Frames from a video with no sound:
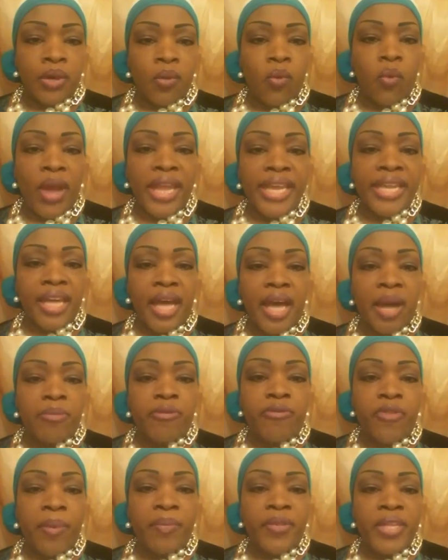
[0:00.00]
Wake
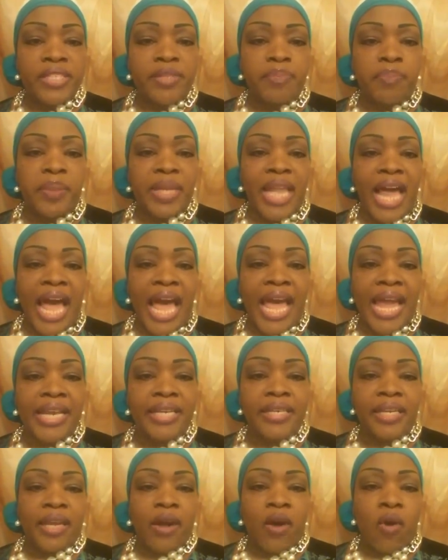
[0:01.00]
up from this
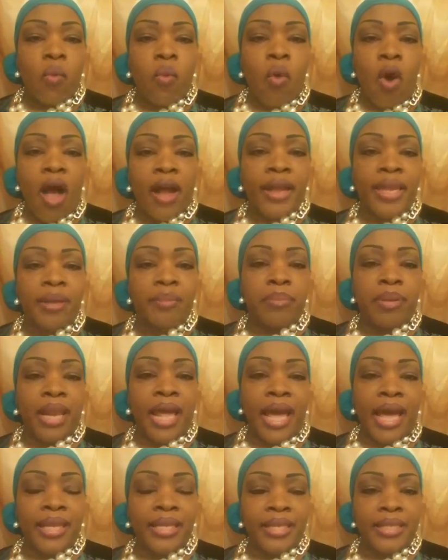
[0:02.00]
blind, walking
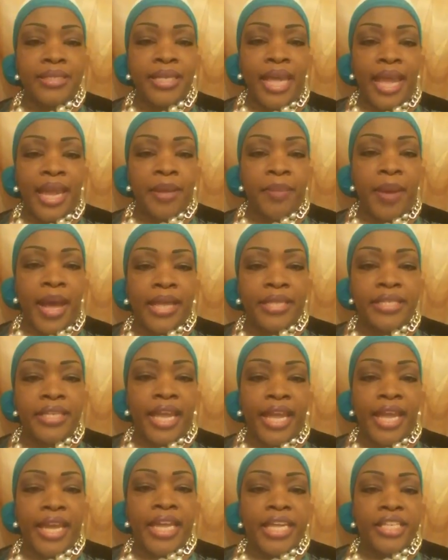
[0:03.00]
blindly day by
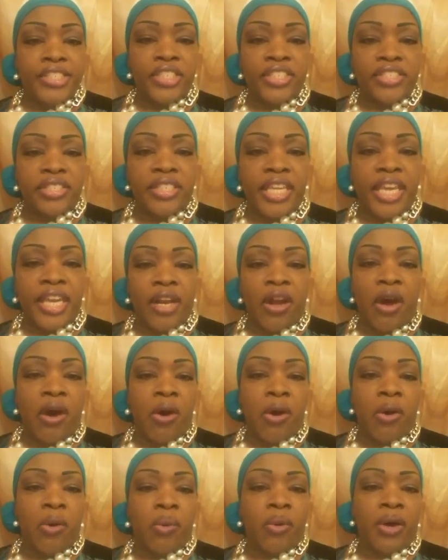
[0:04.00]
day, just thinking,
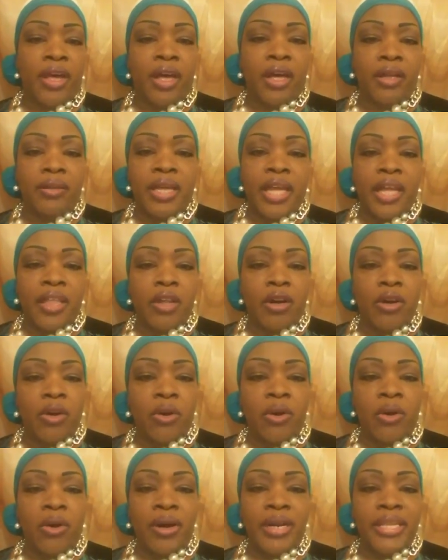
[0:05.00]
oh, well, the
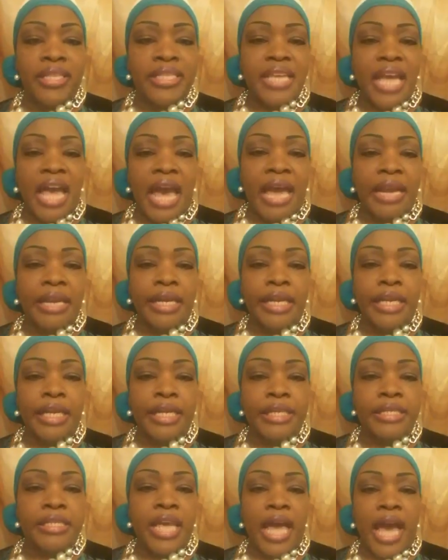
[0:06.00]
Lord has got it.
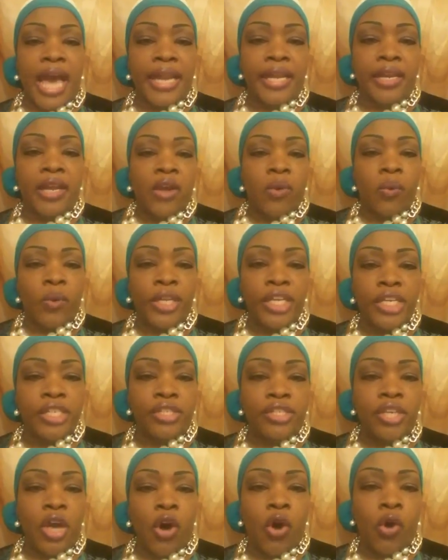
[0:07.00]
He's got it. When
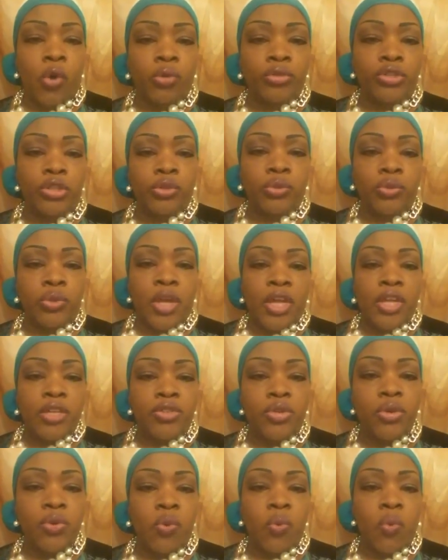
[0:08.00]
he's told you
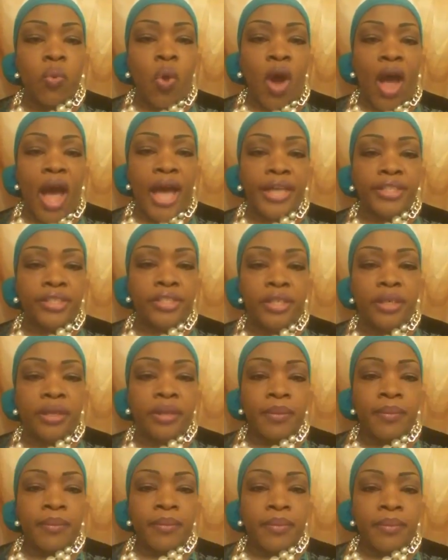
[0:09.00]
to
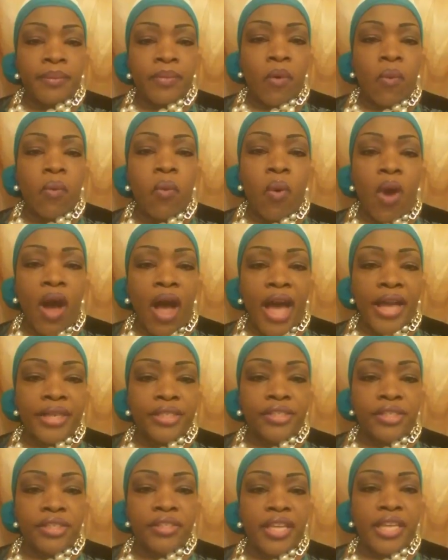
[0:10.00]
watch.
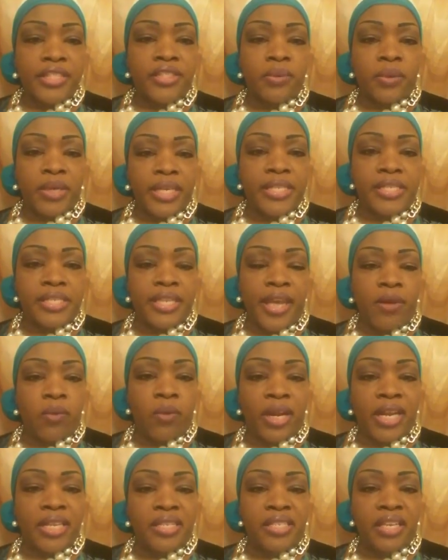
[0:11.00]
Watch. That's what he said.
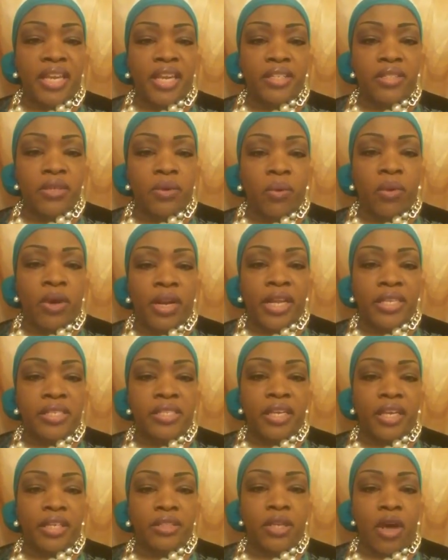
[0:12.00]
What I say unto one, I
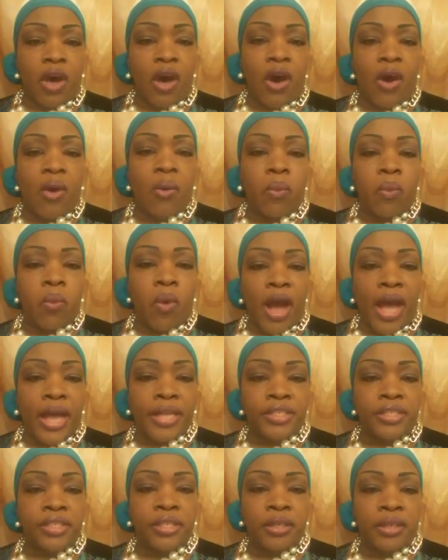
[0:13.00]
say unto all,
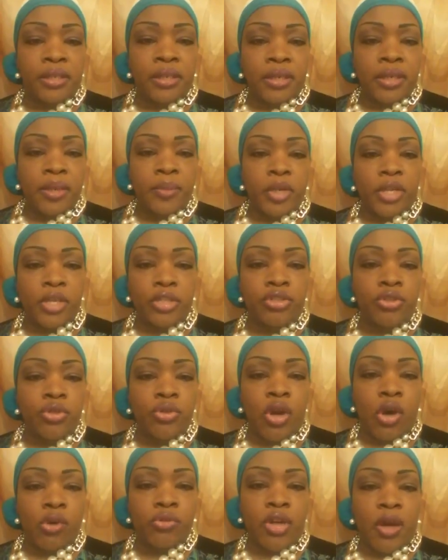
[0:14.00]
watch. Because
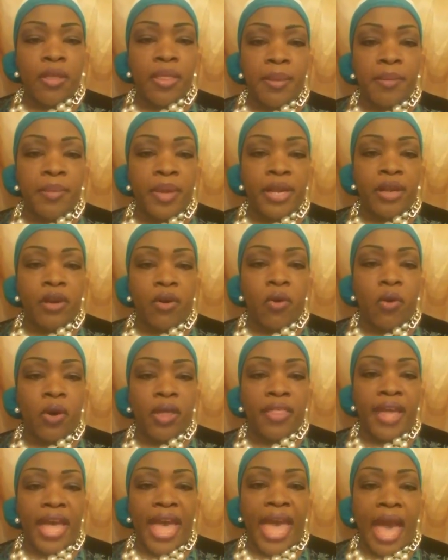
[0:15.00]
you don't know the minute
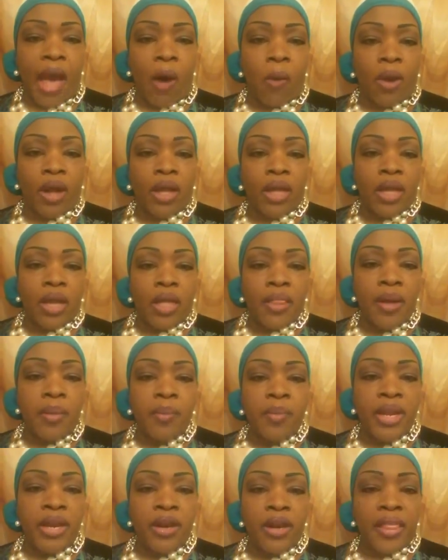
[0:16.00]
or the hour.
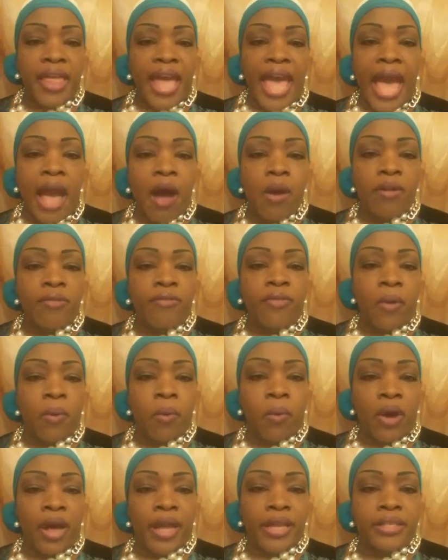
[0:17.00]
The minute or the hour
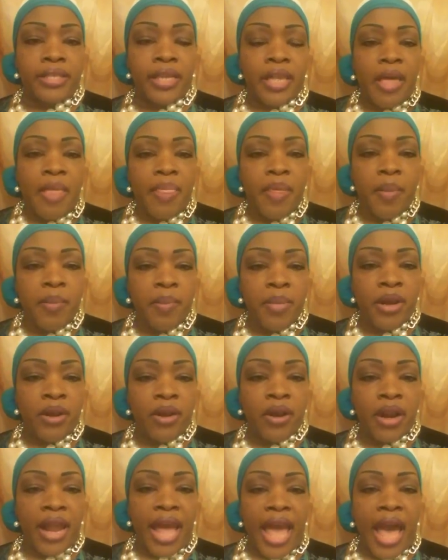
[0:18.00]
for what? The
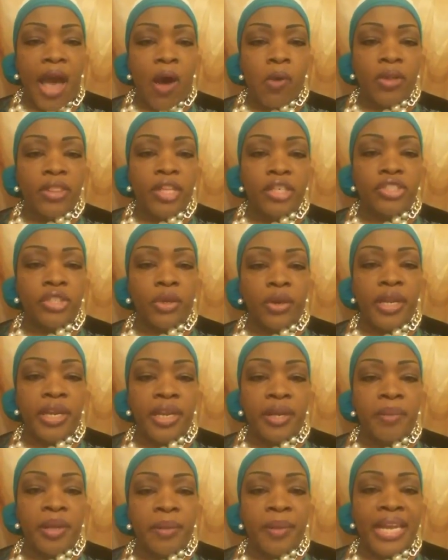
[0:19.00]
minute or the hour that your
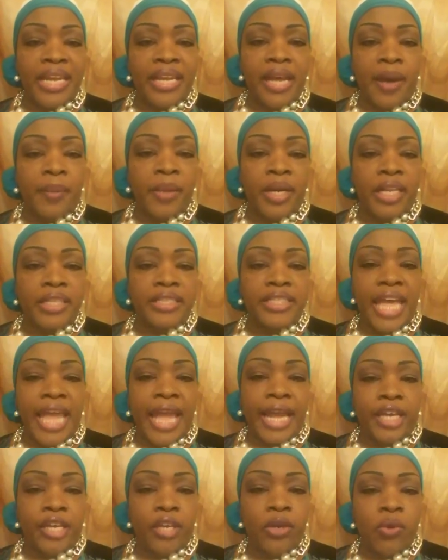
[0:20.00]
enemy may come and
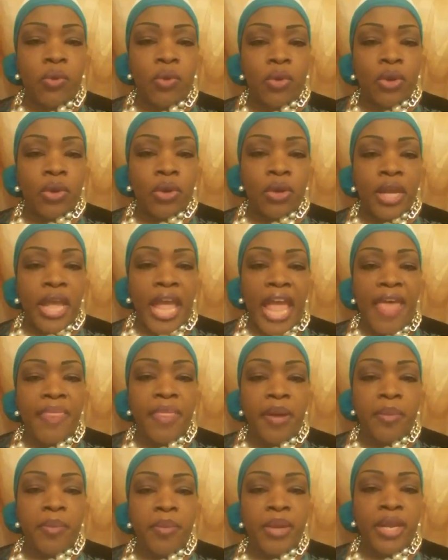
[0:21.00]
attack you.
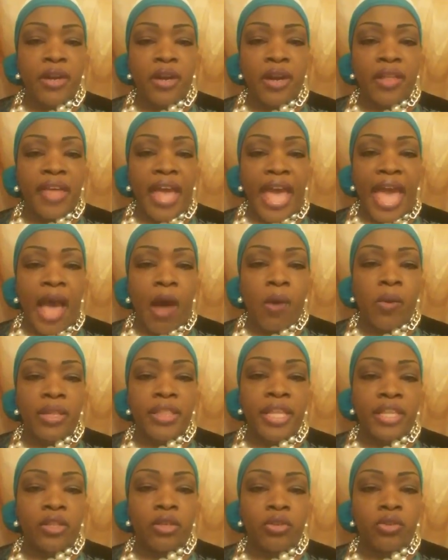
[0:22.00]
And the minute or the hour
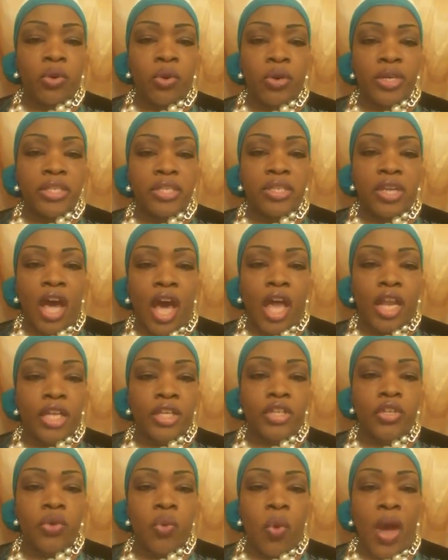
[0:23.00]
that the Lord is
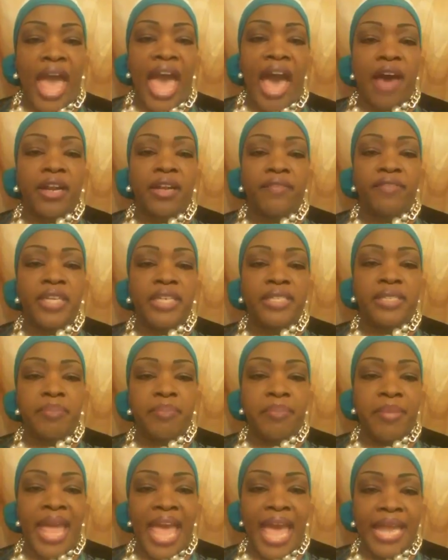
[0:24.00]
calling you out of this
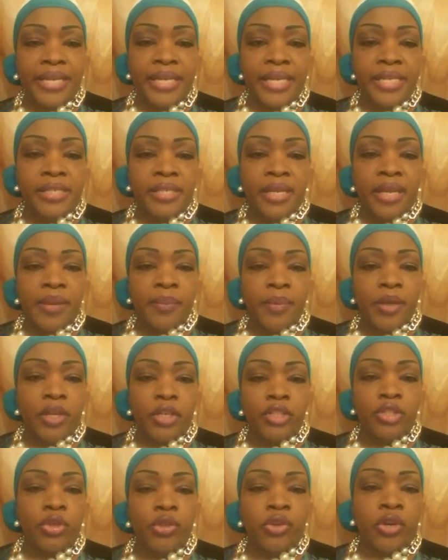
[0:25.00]
madness,
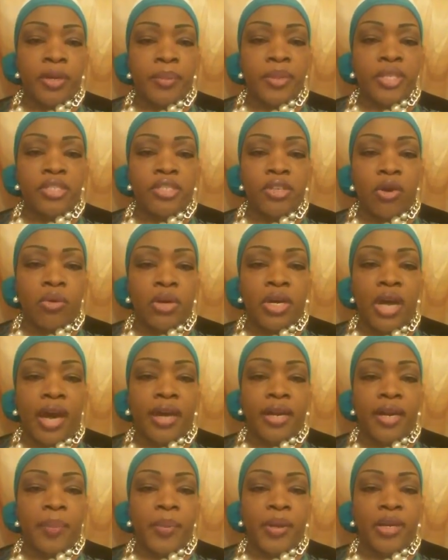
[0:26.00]
because you're going to be so
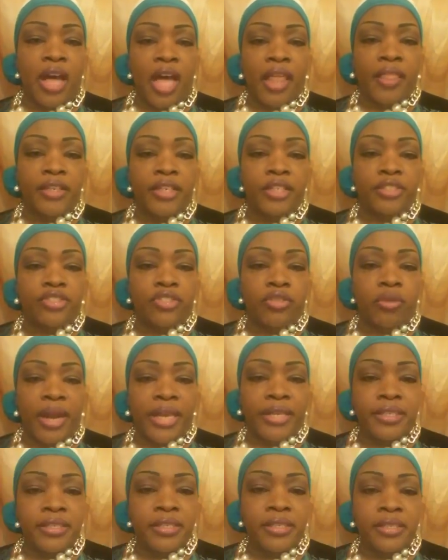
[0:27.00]
caught up in all the
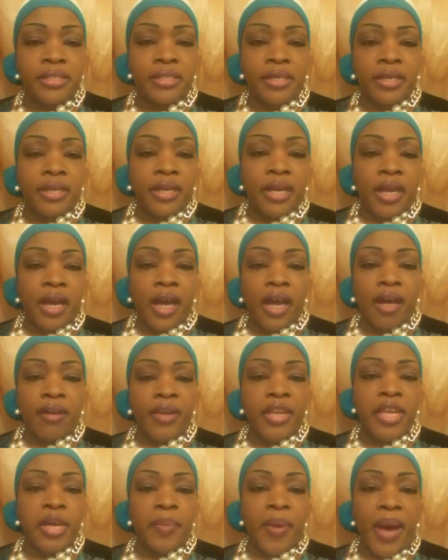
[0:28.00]
distractions
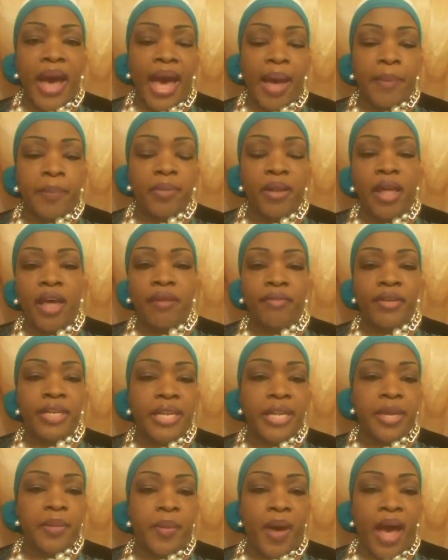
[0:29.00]
of hip hop,
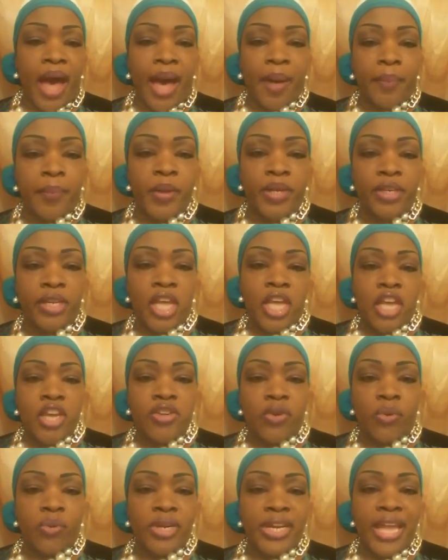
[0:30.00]
loving hip hop and
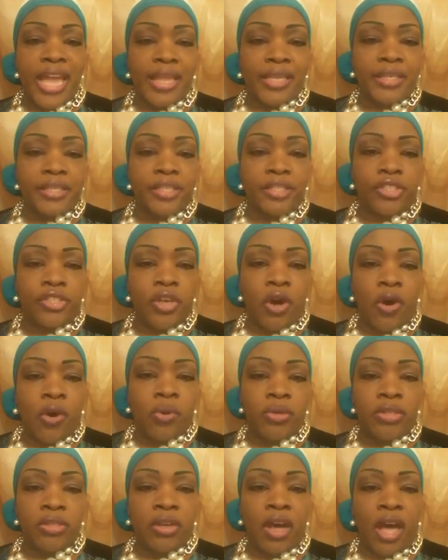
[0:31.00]
your reality
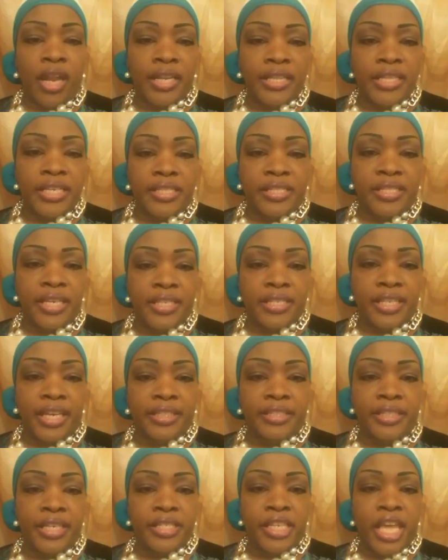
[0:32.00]
shows and all of these things
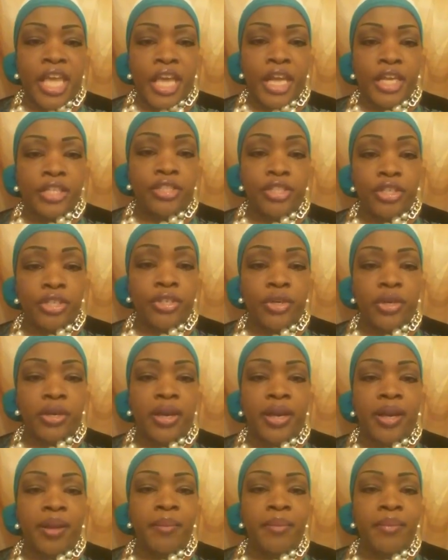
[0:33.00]
like this, until you're
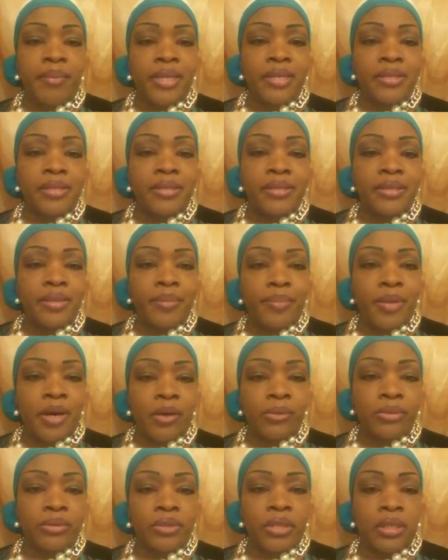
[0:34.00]
going to miss the
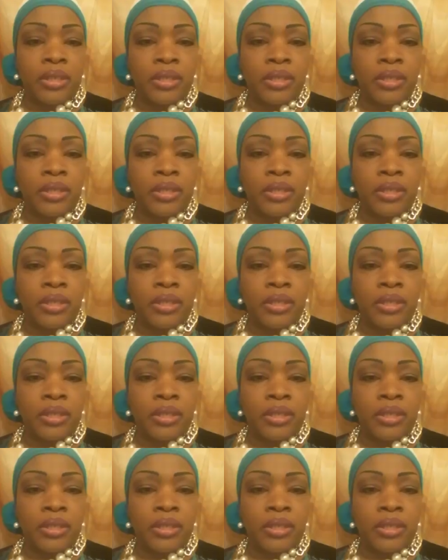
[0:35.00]
boat.